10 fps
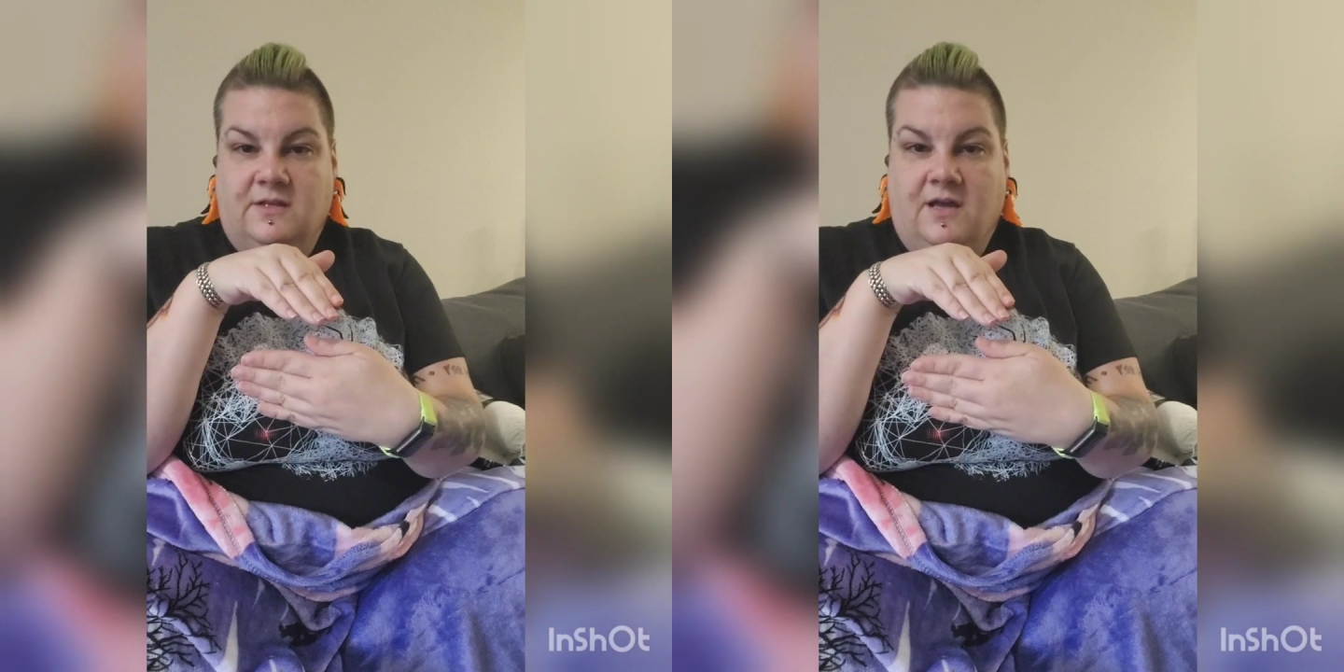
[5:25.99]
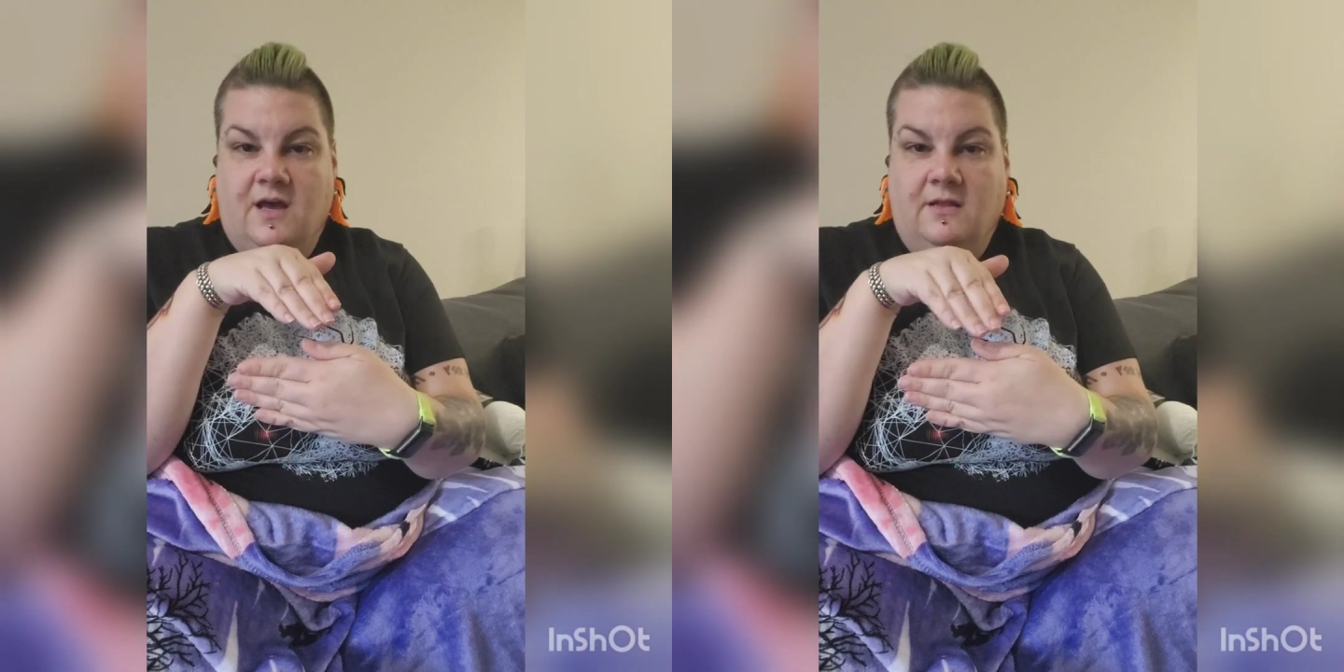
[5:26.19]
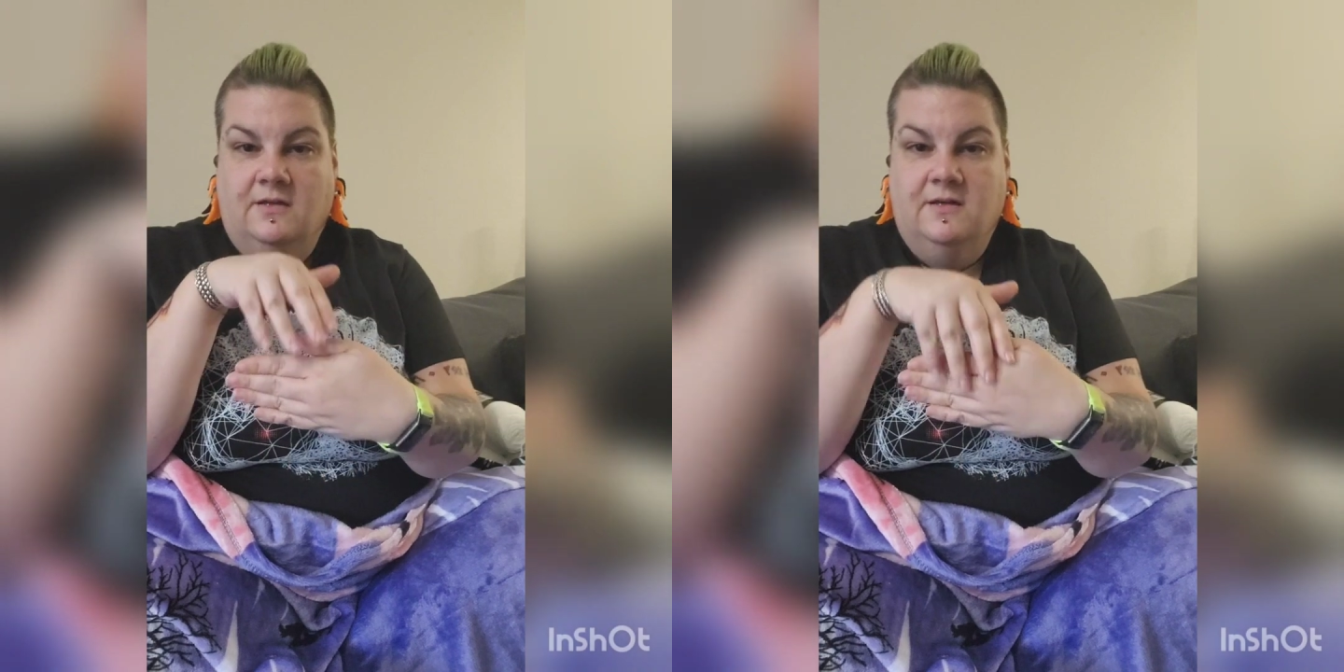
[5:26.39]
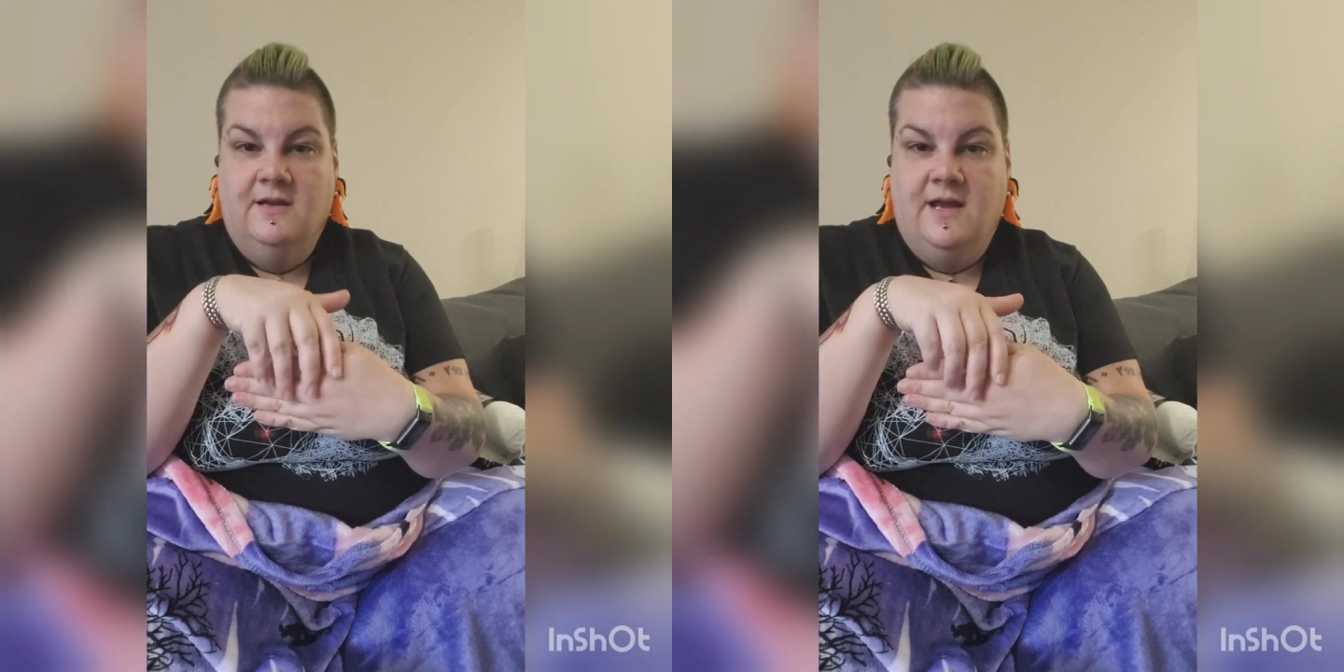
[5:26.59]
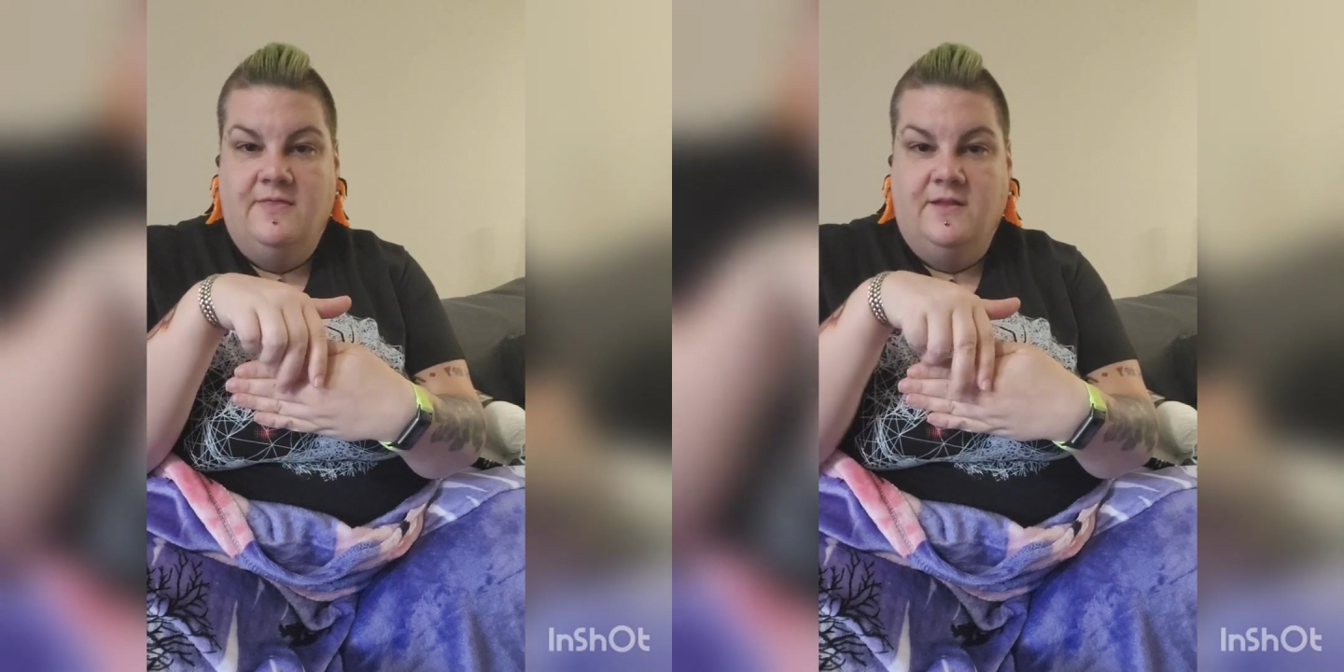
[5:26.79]
color
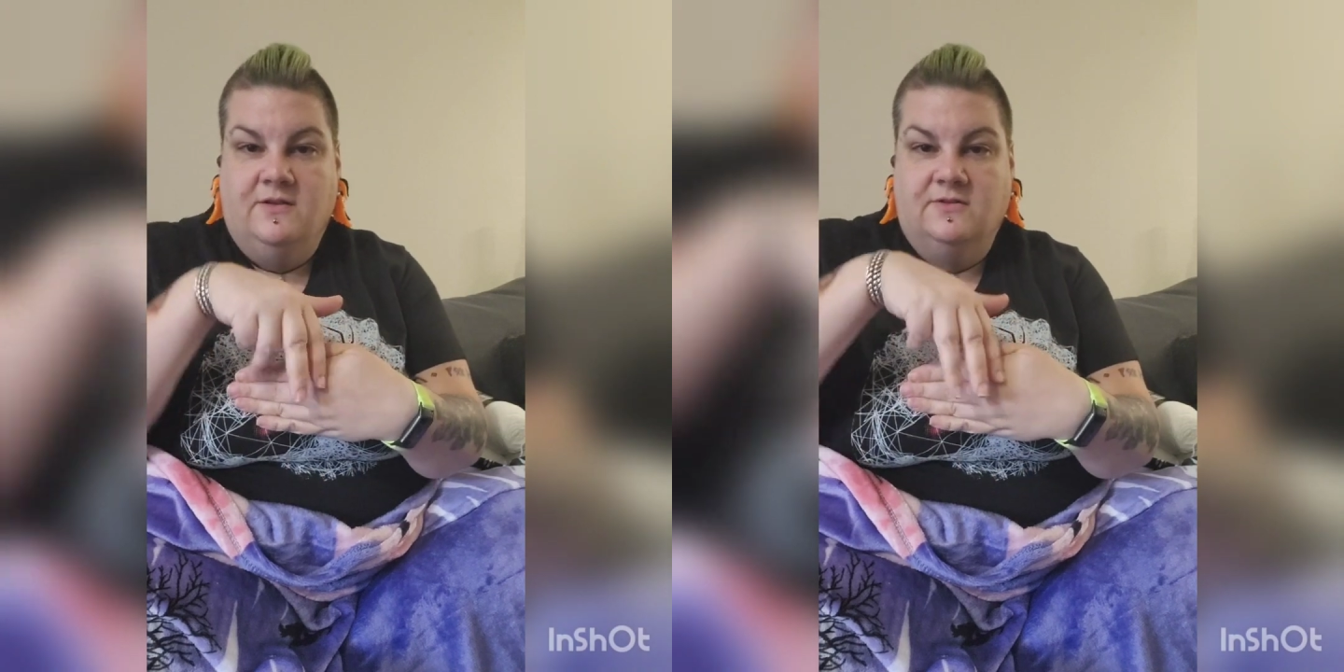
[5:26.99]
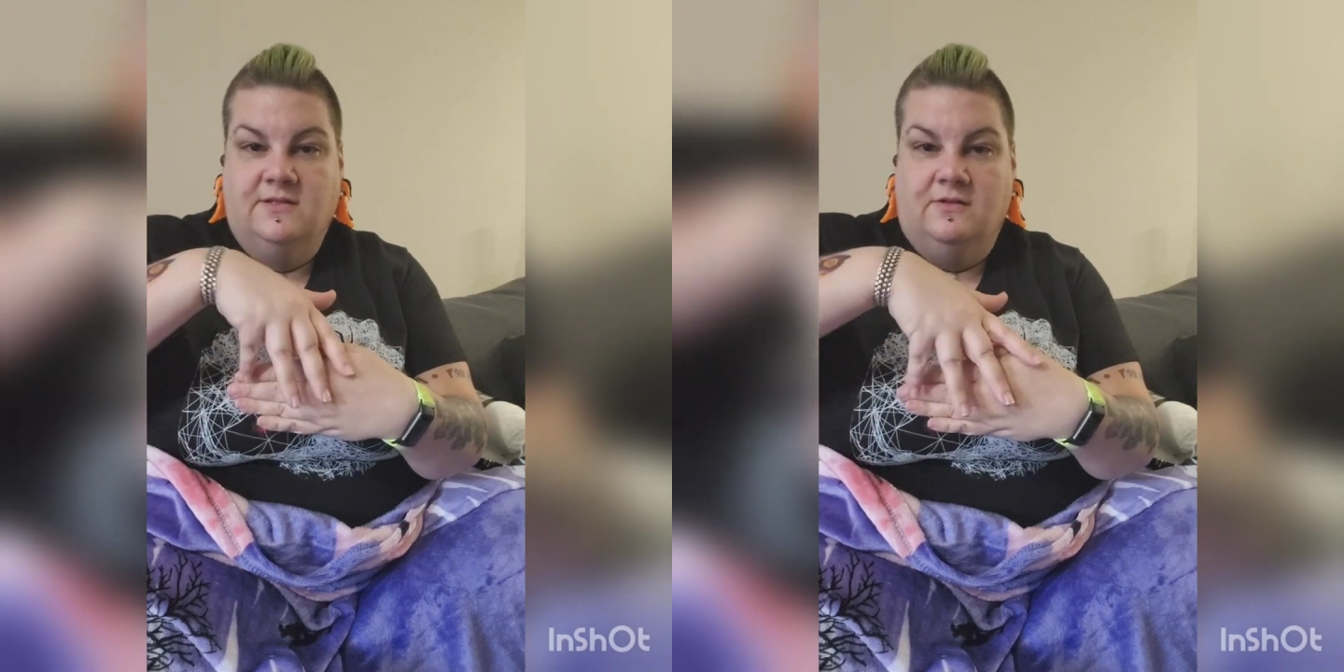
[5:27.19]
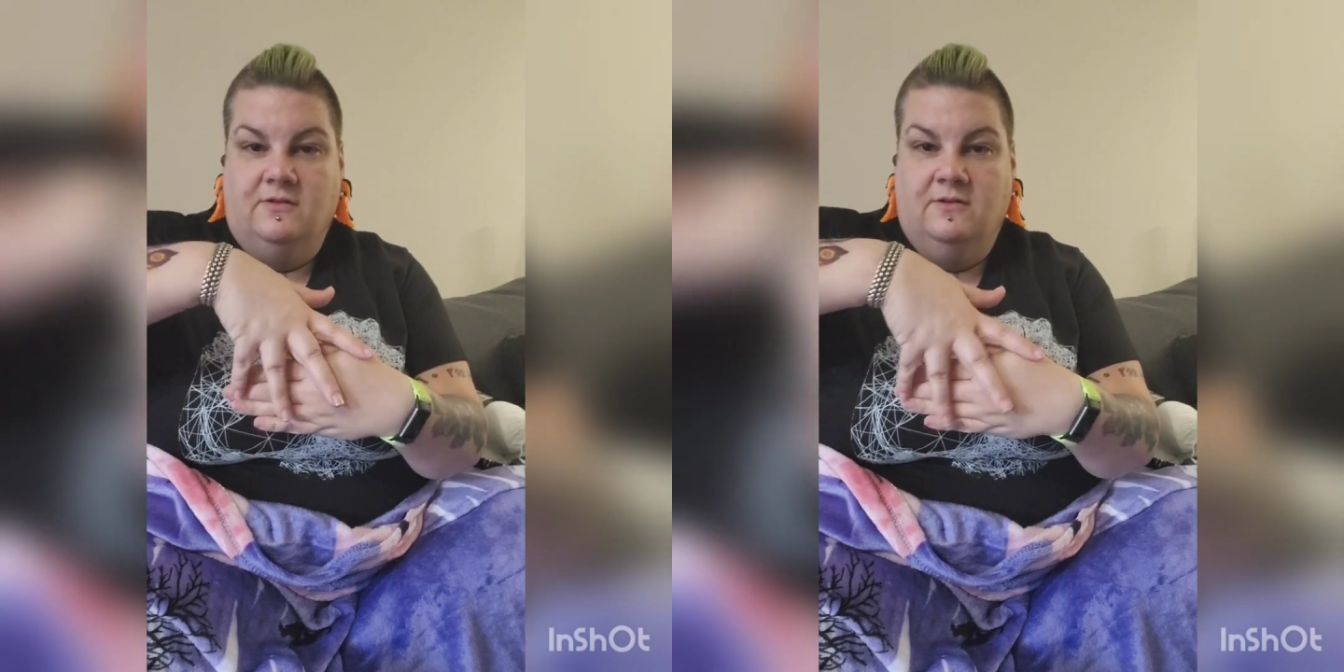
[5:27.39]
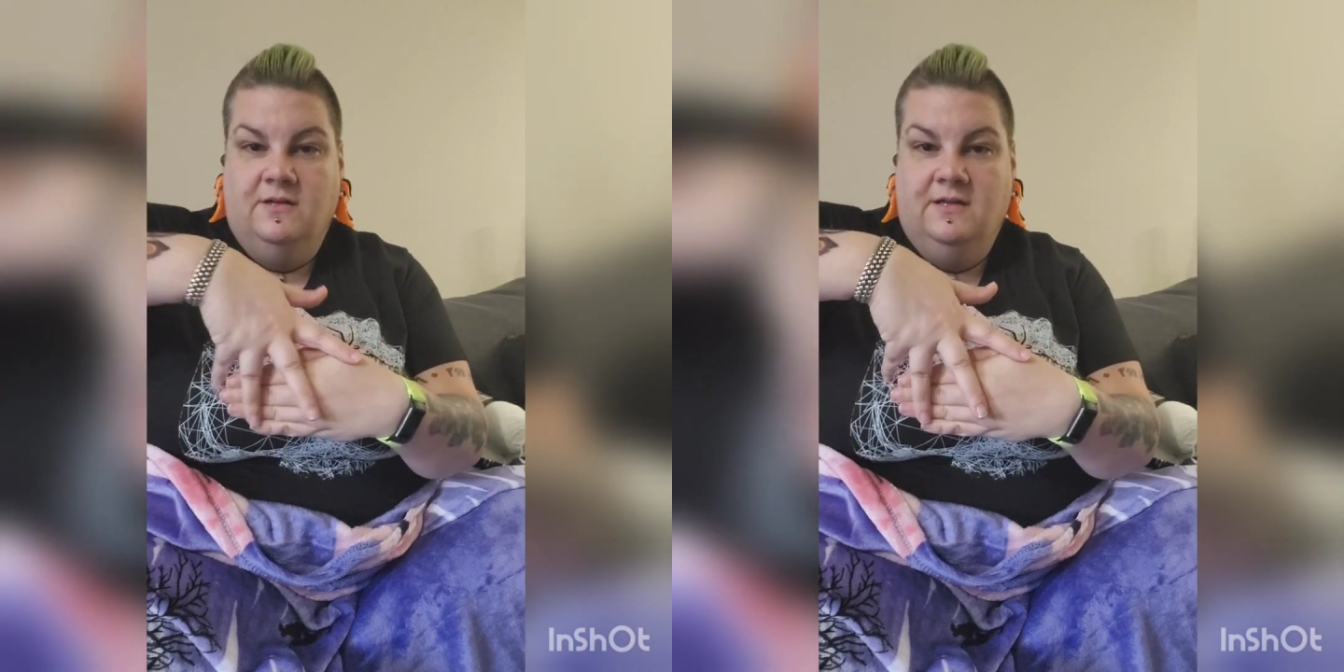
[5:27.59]
and then there's little